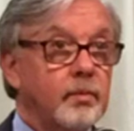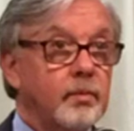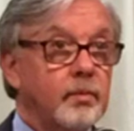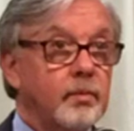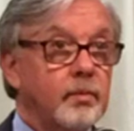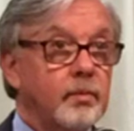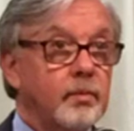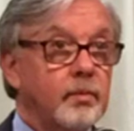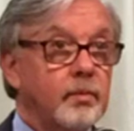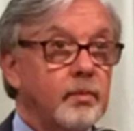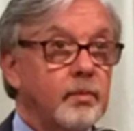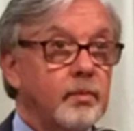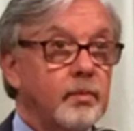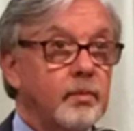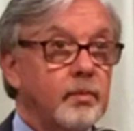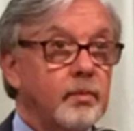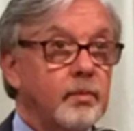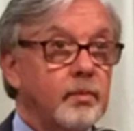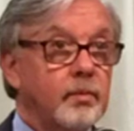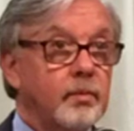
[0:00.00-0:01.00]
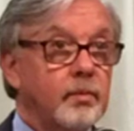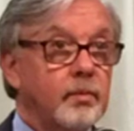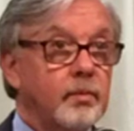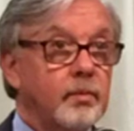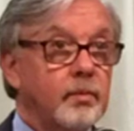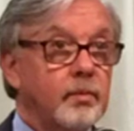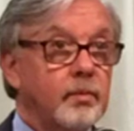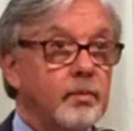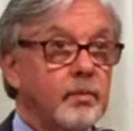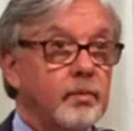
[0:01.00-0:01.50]

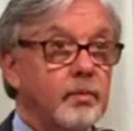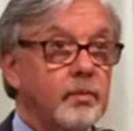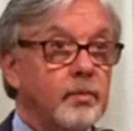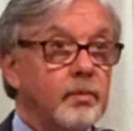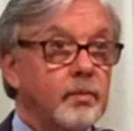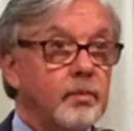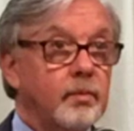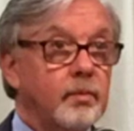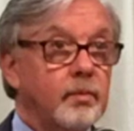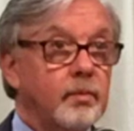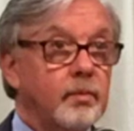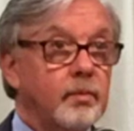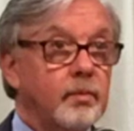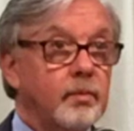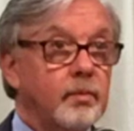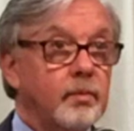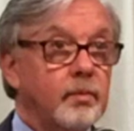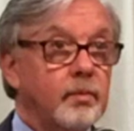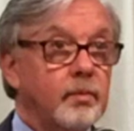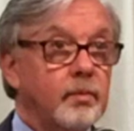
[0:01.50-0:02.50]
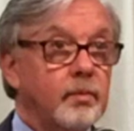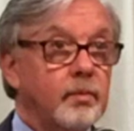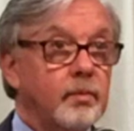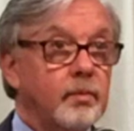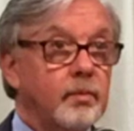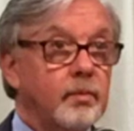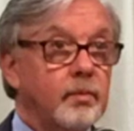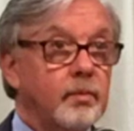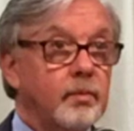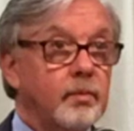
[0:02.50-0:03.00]

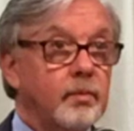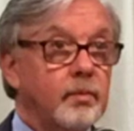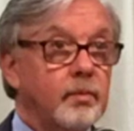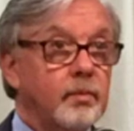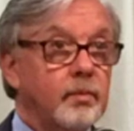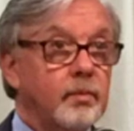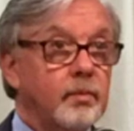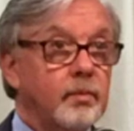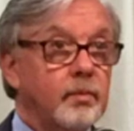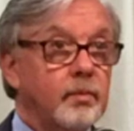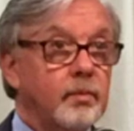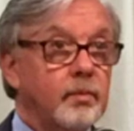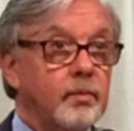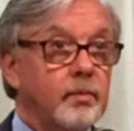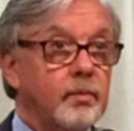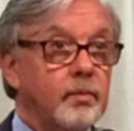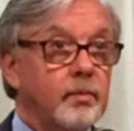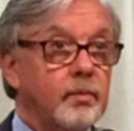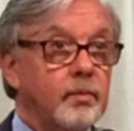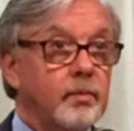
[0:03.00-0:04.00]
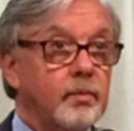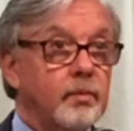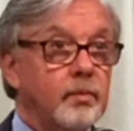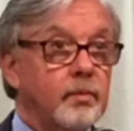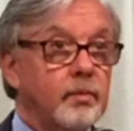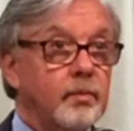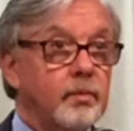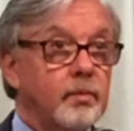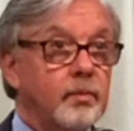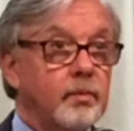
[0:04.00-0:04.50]

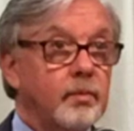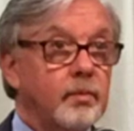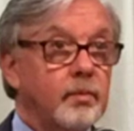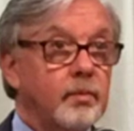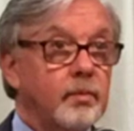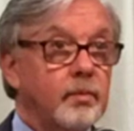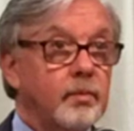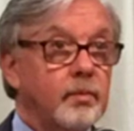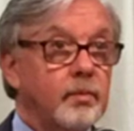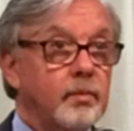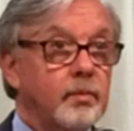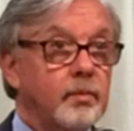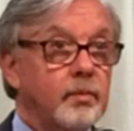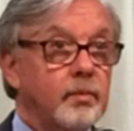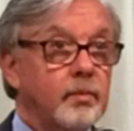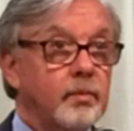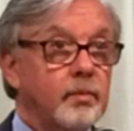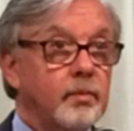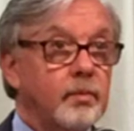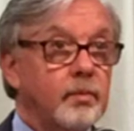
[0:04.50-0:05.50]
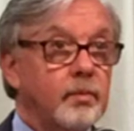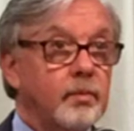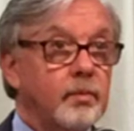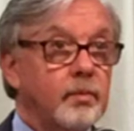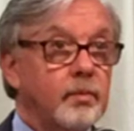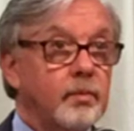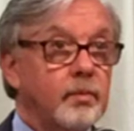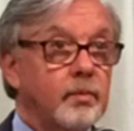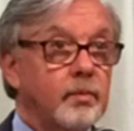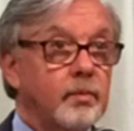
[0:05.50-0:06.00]

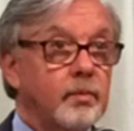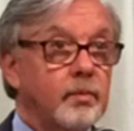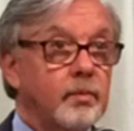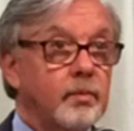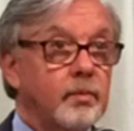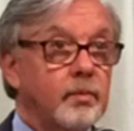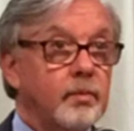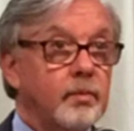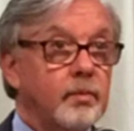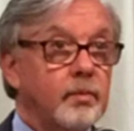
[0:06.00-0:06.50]
(no lip movement)